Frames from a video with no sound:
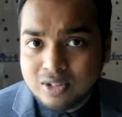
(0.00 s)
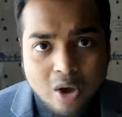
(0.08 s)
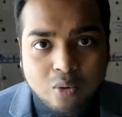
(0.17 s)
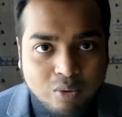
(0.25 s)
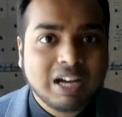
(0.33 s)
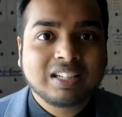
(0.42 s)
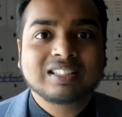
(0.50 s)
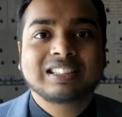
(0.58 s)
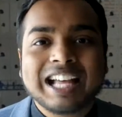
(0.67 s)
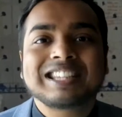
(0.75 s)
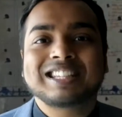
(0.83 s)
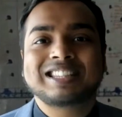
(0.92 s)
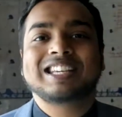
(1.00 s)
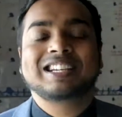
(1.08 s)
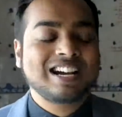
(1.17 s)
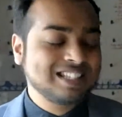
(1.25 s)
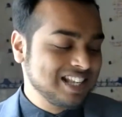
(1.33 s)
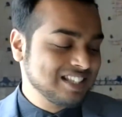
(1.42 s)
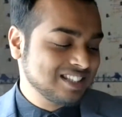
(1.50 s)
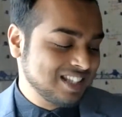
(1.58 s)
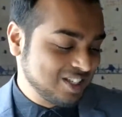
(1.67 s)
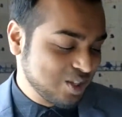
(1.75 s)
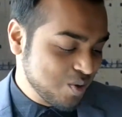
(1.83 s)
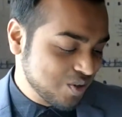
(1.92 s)
No, right? That's the thing, guys. That's the
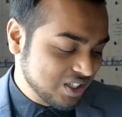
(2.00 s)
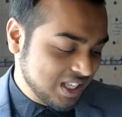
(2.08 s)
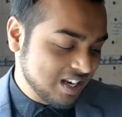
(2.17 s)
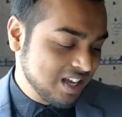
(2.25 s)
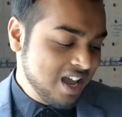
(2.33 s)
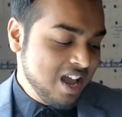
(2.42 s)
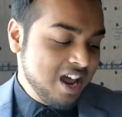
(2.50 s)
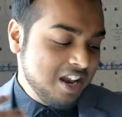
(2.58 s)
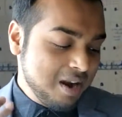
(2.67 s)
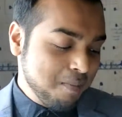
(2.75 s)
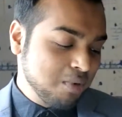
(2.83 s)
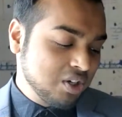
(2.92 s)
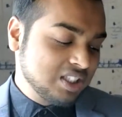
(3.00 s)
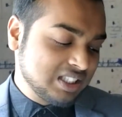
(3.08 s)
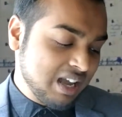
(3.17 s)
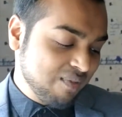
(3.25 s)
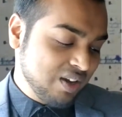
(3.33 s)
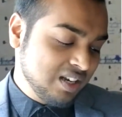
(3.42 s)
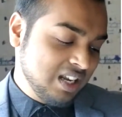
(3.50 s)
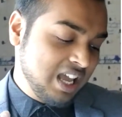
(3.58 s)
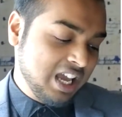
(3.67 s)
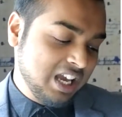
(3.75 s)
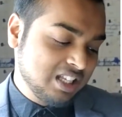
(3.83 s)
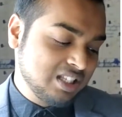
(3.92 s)
thing, so you understand. Number
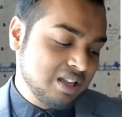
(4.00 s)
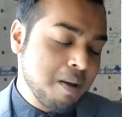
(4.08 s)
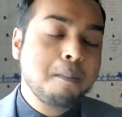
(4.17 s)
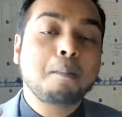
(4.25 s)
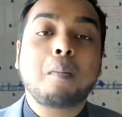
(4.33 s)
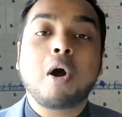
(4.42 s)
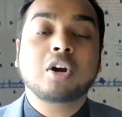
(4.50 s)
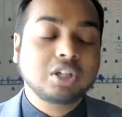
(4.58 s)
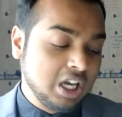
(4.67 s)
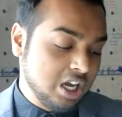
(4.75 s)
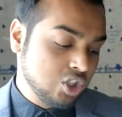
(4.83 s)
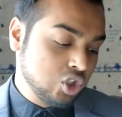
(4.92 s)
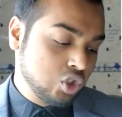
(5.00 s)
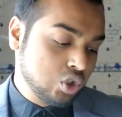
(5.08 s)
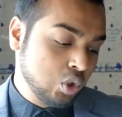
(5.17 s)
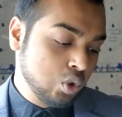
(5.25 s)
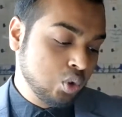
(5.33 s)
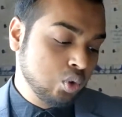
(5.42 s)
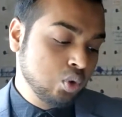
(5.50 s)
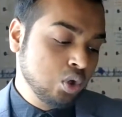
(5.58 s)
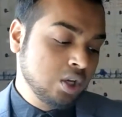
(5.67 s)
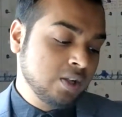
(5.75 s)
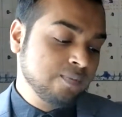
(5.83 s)
7 is market too